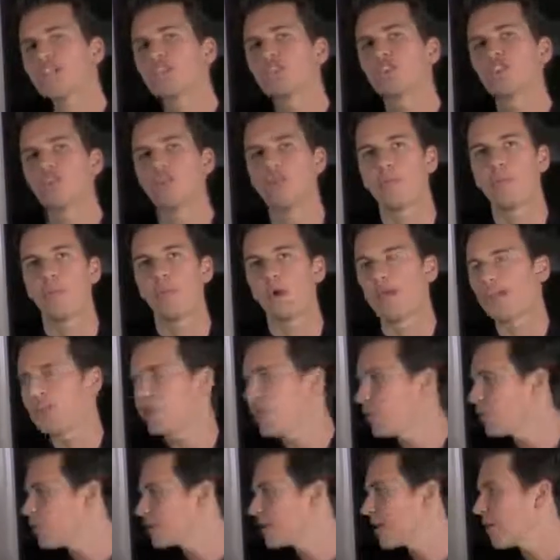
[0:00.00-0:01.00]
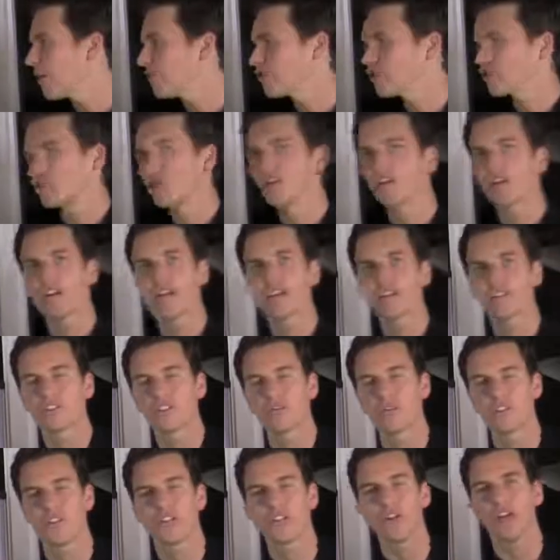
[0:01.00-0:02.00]
and to the point. Notice how I started out
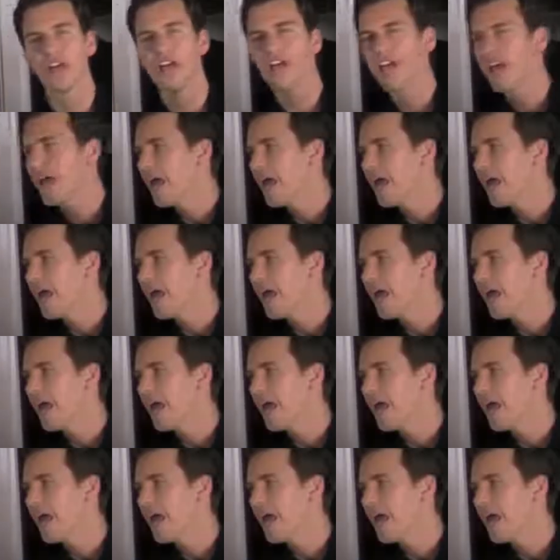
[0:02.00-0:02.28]
this video.